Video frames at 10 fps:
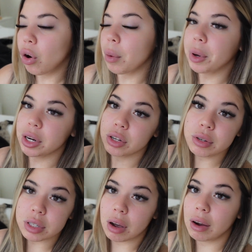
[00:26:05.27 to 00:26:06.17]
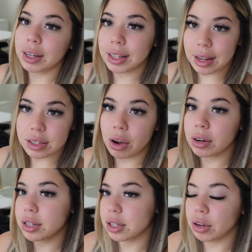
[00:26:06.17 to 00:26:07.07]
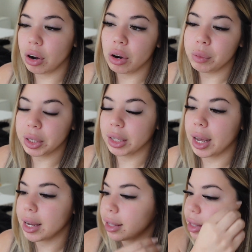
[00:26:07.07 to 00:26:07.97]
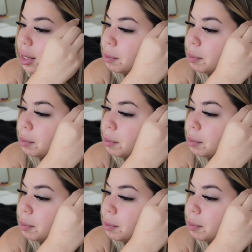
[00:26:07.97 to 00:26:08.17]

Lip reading: or put a new song and that song doesn't go with like the